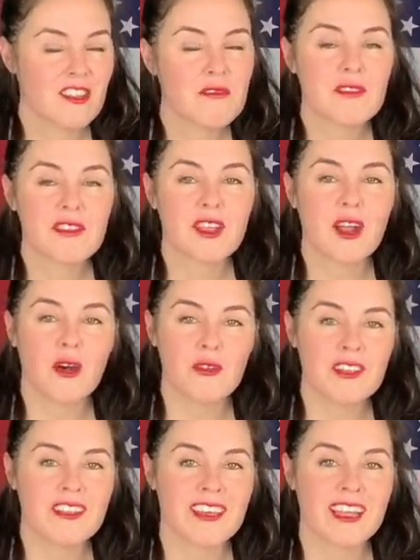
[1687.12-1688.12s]
This was the
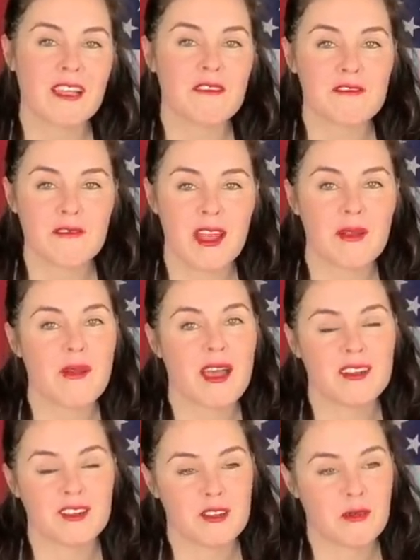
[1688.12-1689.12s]
only thing I was right
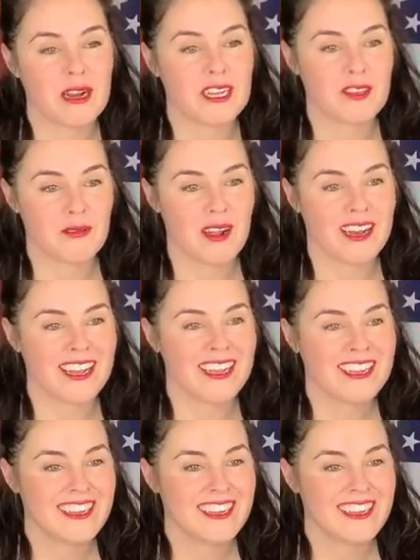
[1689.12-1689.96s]
about in 2020.